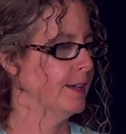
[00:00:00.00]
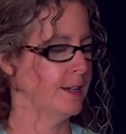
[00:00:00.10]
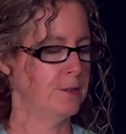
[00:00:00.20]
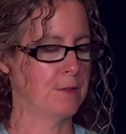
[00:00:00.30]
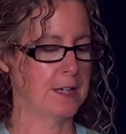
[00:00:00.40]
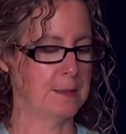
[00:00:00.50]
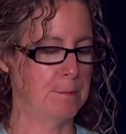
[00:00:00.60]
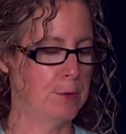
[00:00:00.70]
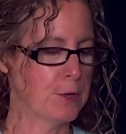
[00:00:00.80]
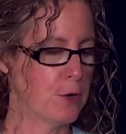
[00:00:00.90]
and you've got the
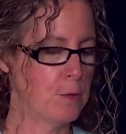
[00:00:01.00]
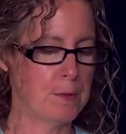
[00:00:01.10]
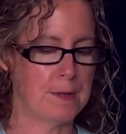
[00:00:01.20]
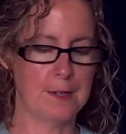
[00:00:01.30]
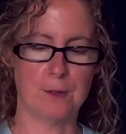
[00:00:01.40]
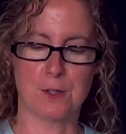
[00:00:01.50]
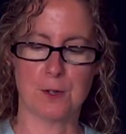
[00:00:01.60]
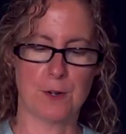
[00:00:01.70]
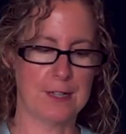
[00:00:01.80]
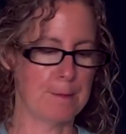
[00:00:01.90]
book open and you're
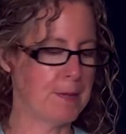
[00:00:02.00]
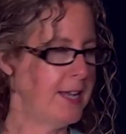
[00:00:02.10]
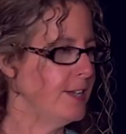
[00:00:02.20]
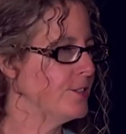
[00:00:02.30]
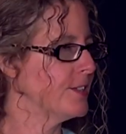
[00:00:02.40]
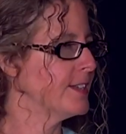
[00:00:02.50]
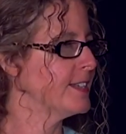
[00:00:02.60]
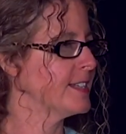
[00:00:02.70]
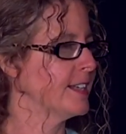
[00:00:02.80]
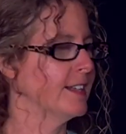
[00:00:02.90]
turning the
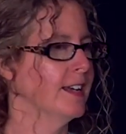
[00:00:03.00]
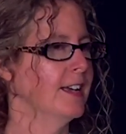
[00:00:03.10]
pages and.